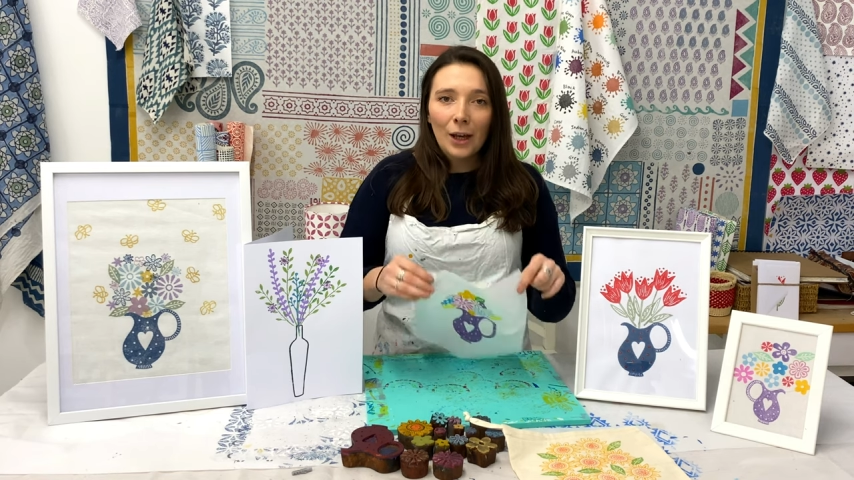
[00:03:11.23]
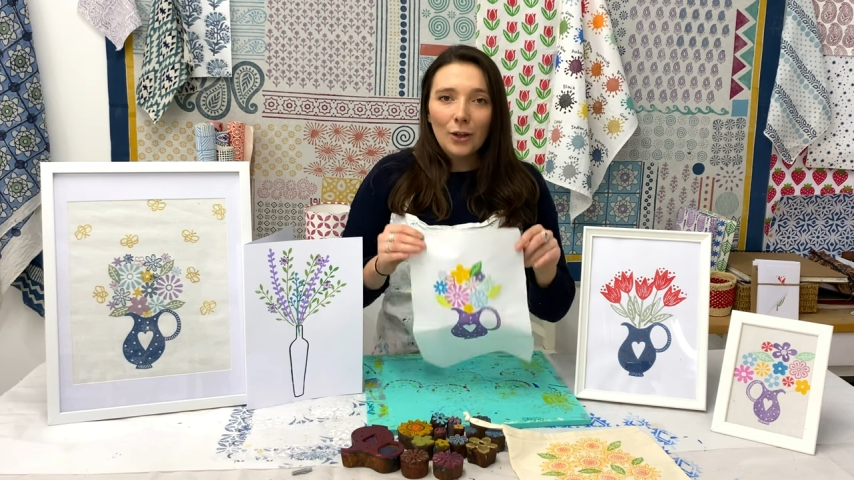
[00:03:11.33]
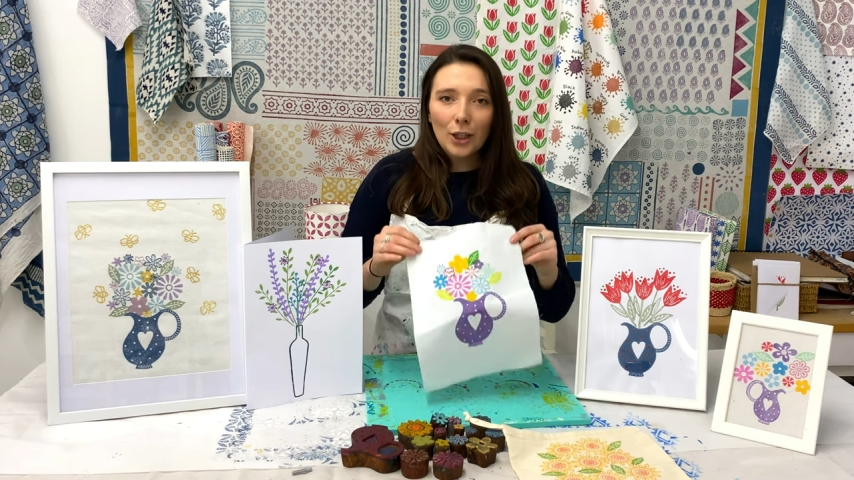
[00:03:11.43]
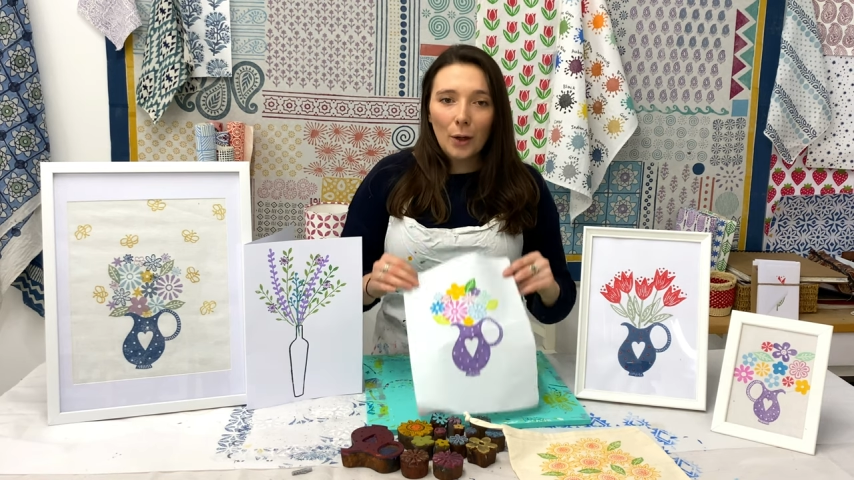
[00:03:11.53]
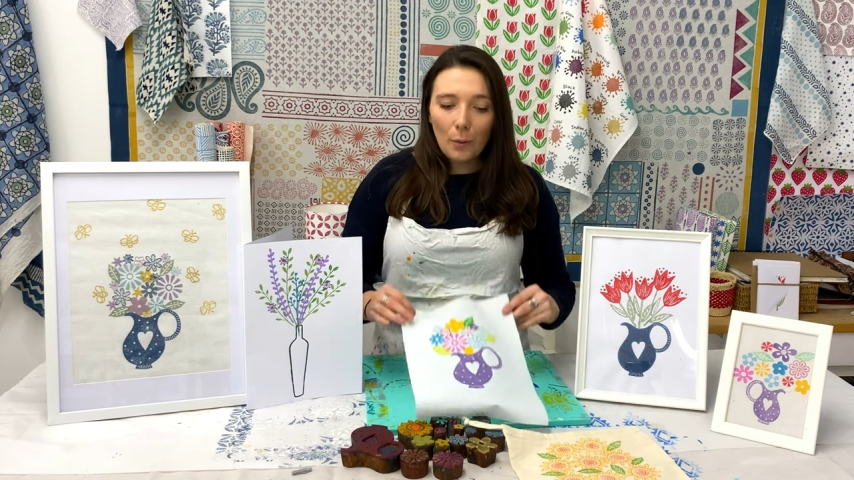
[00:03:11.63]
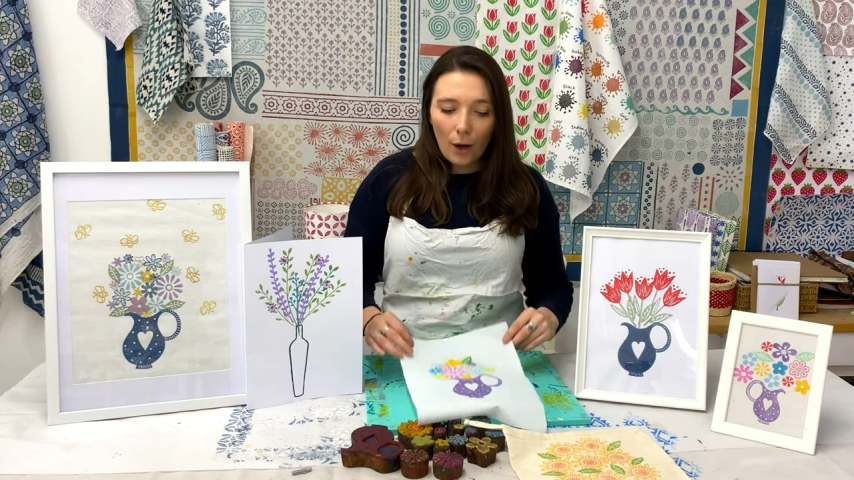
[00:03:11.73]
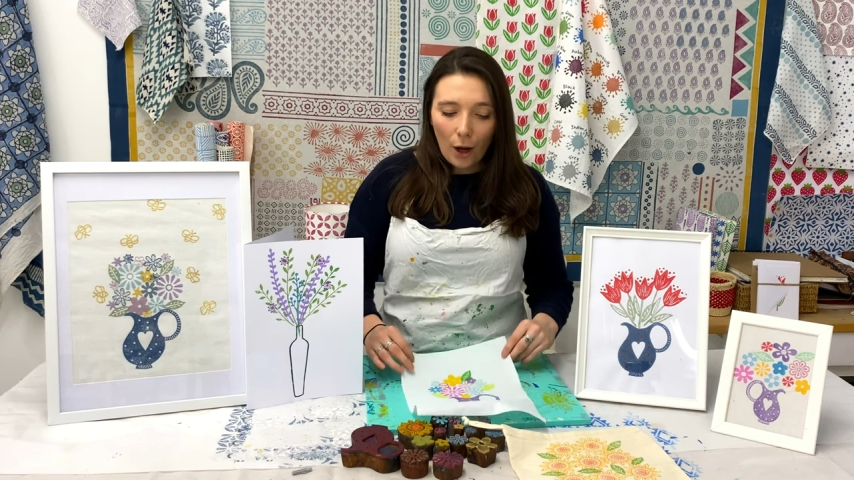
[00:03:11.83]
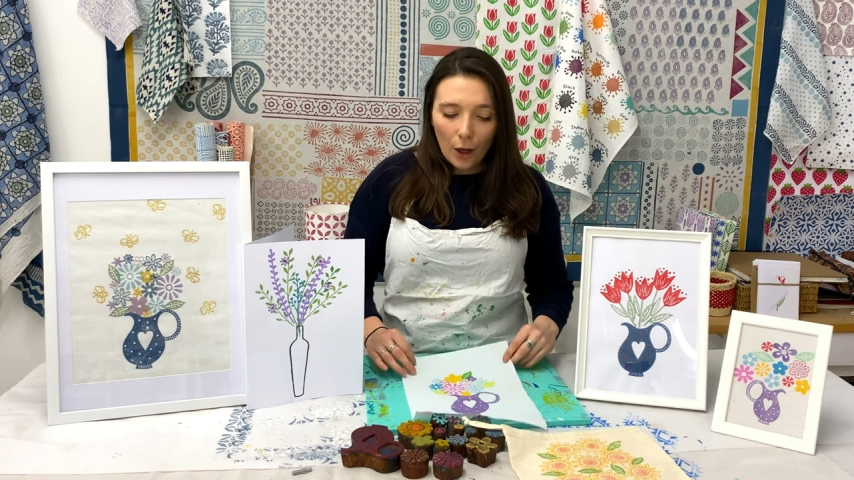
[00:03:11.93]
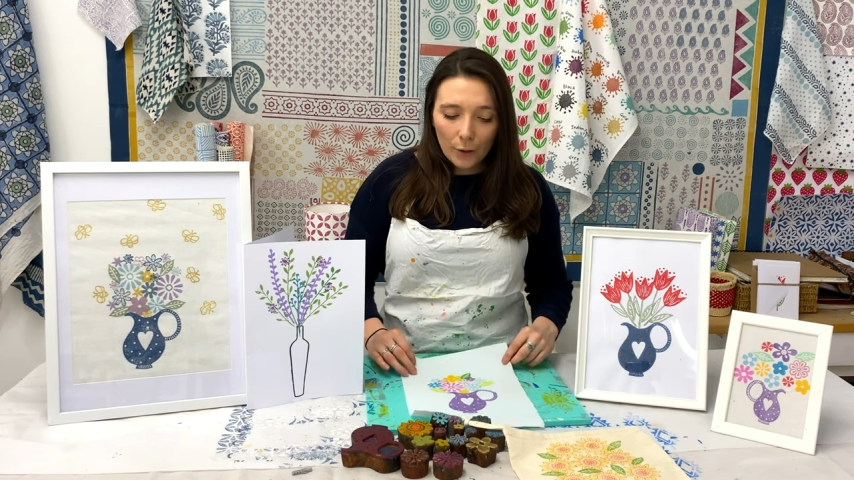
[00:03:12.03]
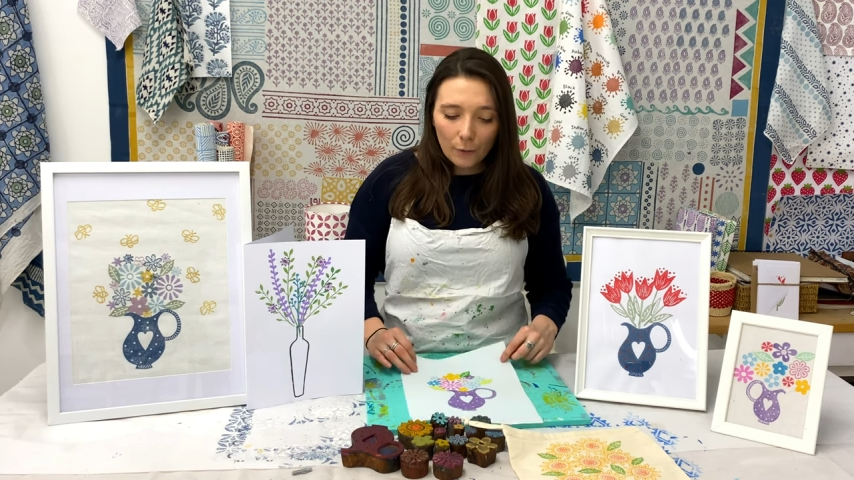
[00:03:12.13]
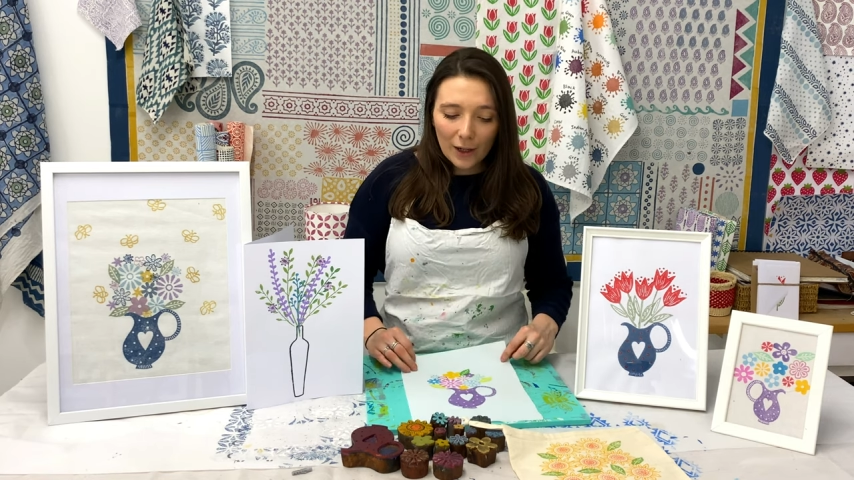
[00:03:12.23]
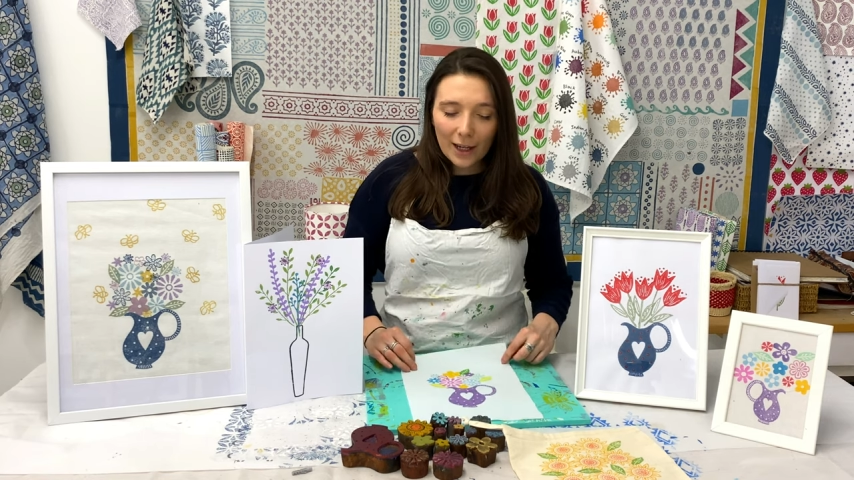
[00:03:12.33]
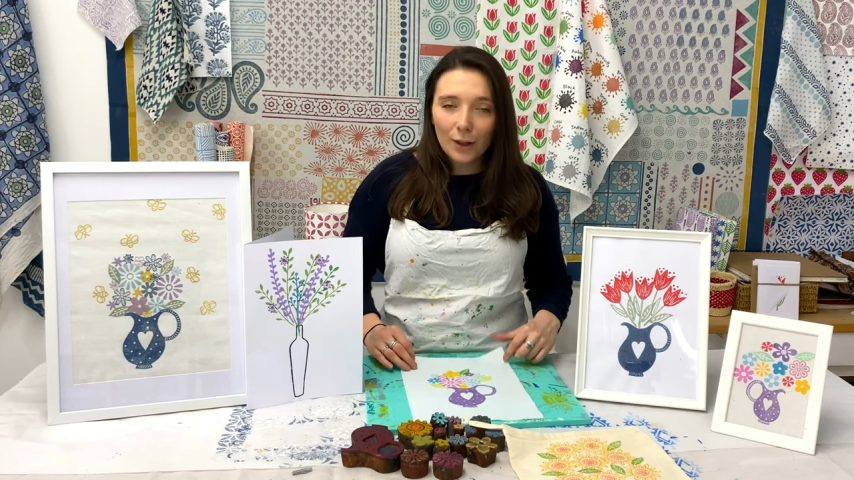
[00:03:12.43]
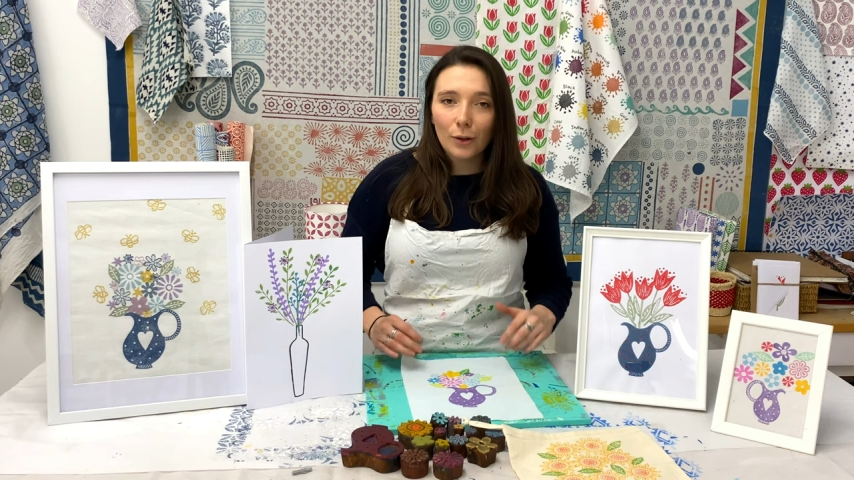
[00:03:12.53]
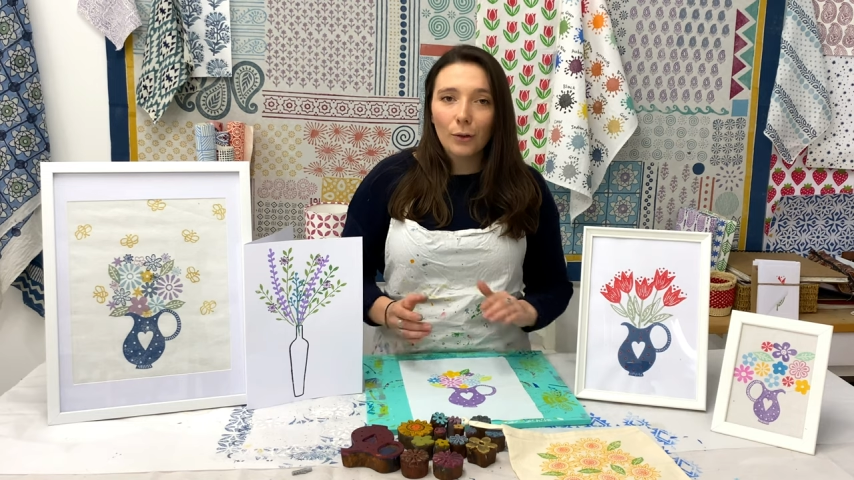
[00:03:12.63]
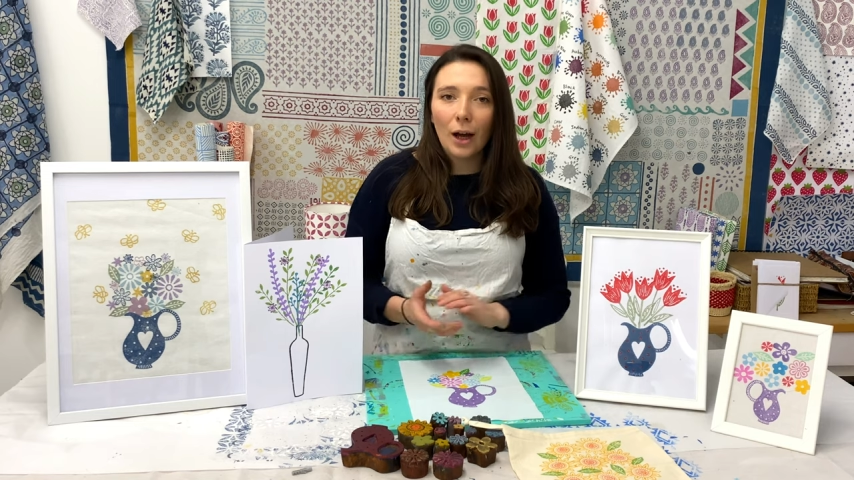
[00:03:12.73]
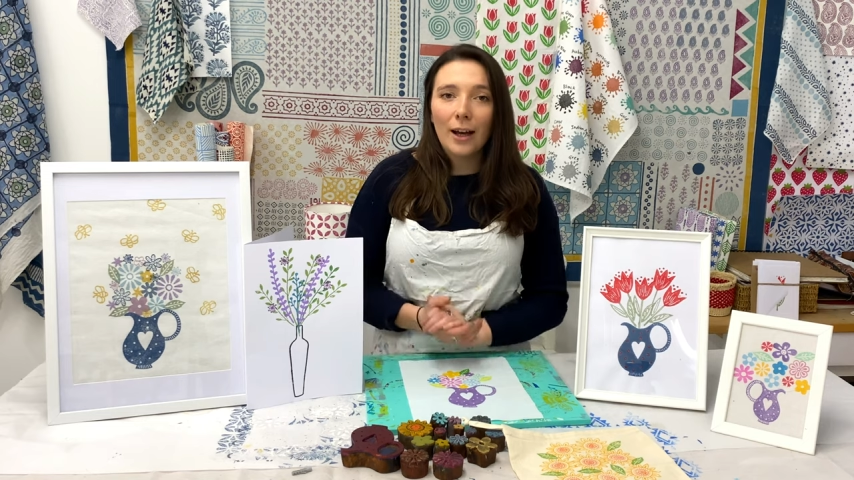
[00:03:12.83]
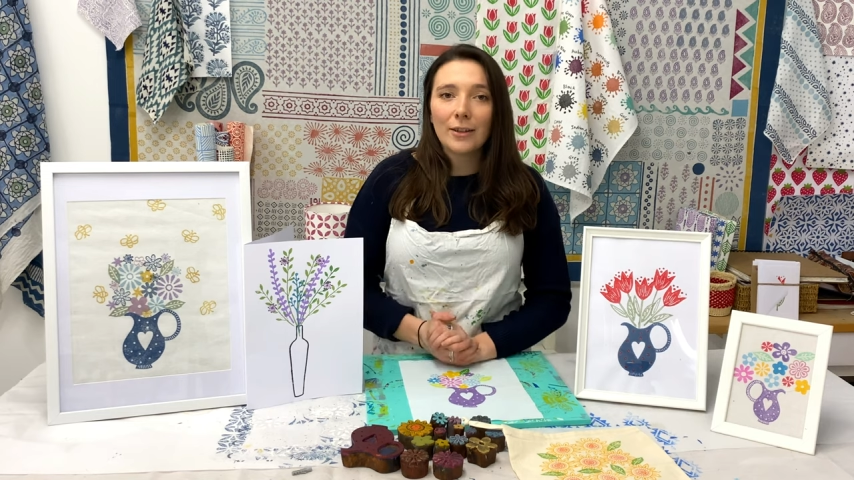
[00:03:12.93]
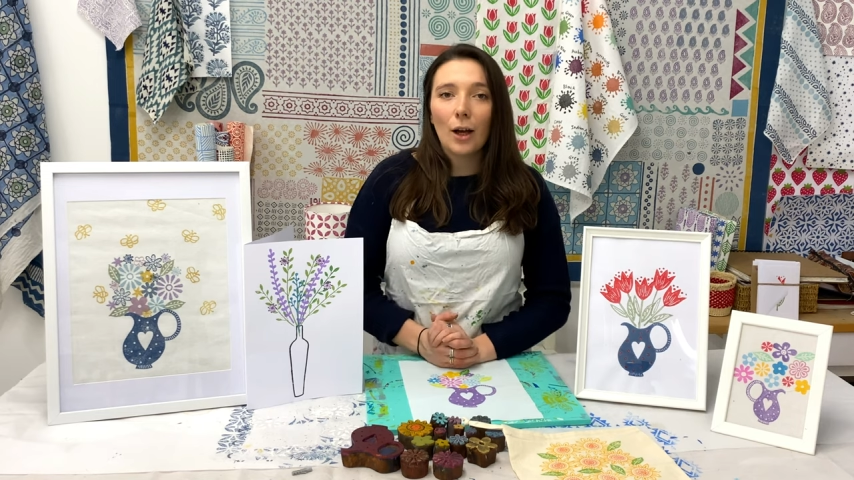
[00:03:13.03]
So hopefully you guys